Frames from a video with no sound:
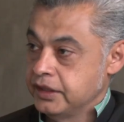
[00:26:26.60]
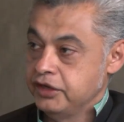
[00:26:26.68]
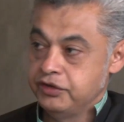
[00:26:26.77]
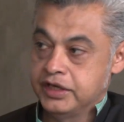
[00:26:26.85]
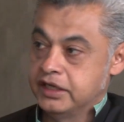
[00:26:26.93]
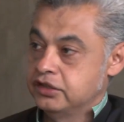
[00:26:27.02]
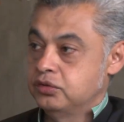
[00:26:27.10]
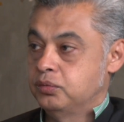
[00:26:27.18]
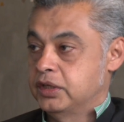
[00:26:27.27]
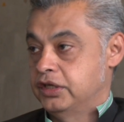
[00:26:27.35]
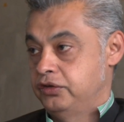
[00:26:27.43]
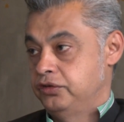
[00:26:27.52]
irregardless of
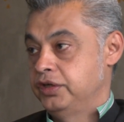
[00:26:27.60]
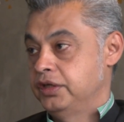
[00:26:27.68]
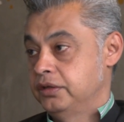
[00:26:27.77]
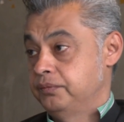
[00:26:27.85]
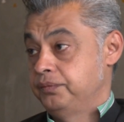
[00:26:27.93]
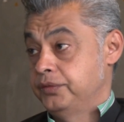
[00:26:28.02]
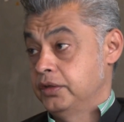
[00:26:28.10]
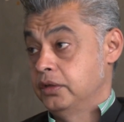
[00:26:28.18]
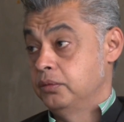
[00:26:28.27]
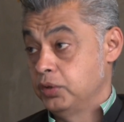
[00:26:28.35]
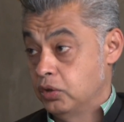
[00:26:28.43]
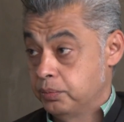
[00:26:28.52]
what country
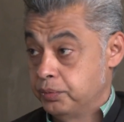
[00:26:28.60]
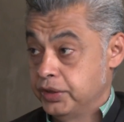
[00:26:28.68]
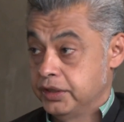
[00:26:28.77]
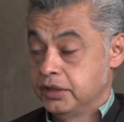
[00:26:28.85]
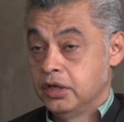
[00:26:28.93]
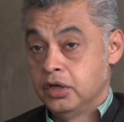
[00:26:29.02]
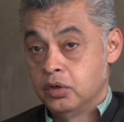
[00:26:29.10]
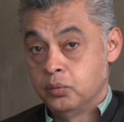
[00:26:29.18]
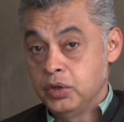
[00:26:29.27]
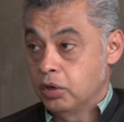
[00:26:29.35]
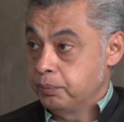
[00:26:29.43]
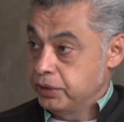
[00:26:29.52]
we operate in.
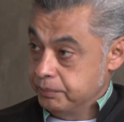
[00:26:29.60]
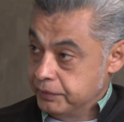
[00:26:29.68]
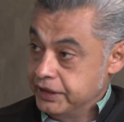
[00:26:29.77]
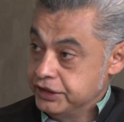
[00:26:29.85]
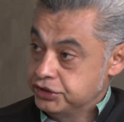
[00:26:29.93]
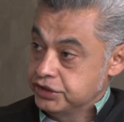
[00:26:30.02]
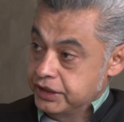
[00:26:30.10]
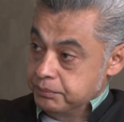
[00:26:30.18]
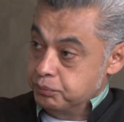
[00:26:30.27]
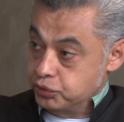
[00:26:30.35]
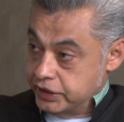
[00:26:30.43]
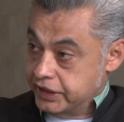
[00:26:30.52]
We operate Malaysia
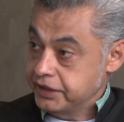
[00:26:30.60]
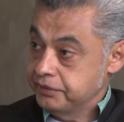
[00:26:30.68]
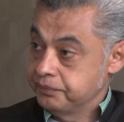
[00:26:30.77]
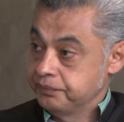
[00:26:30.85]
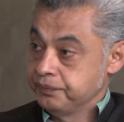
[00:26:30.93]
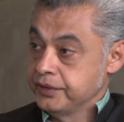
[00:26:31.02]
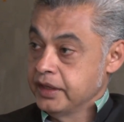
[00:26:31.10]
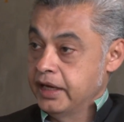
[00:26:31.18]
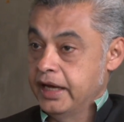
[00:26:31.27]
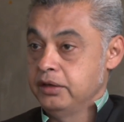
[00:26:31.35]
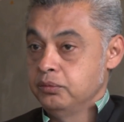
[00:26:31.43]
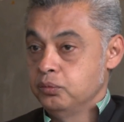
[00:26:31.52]
and Brunei,
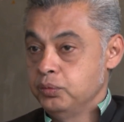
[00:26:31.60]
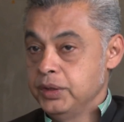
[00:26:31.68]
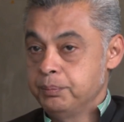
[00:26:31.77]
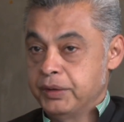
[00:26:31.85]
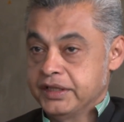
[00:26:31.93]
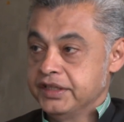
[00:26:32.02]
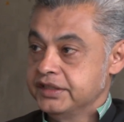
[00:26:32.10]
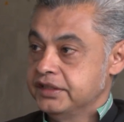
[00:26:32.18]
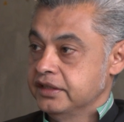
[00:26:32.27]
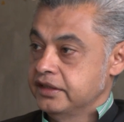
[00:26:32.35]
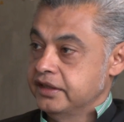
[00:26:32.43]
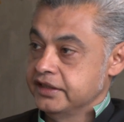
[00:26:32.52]
and we practice
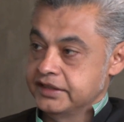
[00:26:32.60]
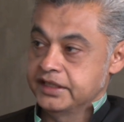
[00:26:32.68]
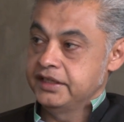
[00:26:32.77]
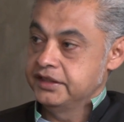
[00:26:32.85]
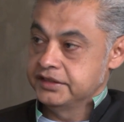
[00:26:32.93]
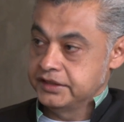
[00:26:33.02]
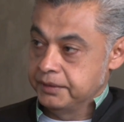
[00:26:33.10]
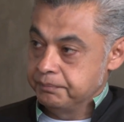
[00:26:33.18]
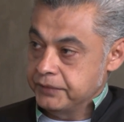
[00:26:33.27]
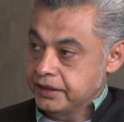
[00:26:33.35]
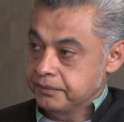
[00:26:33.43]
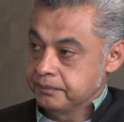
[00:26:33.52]
exactly the same
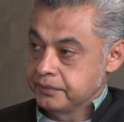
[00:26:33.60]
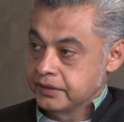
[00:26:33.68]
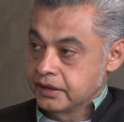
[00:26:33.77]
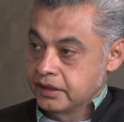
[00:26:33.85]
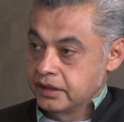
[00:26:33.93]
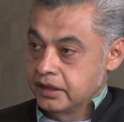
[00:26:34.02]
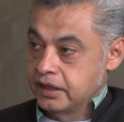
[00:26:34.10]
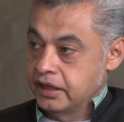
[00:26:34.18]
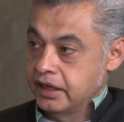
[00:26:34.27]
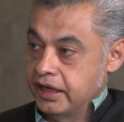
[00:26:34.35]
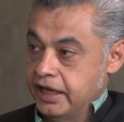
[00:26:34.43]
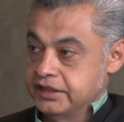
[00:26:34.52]
thing
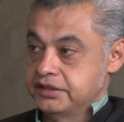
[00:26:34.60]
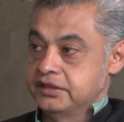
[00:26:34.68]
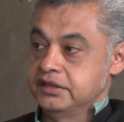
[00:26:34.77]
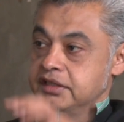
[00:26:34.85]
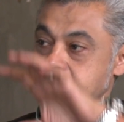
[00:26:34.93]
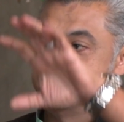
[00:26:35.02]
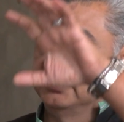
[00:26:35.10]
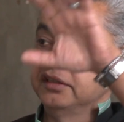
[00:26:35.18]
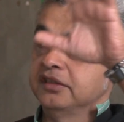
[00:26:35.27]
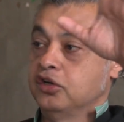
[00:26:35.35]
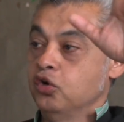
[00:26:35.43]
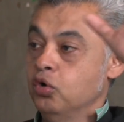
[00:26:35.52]
as
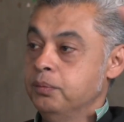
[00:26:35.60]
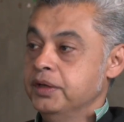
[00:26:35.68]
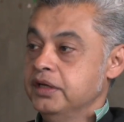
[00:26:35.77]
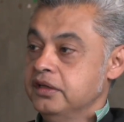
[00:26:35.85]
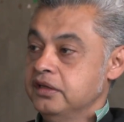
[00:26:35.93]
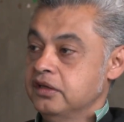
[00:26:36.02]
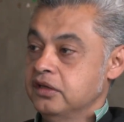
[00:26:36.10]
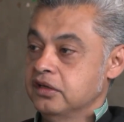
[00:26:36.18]
the global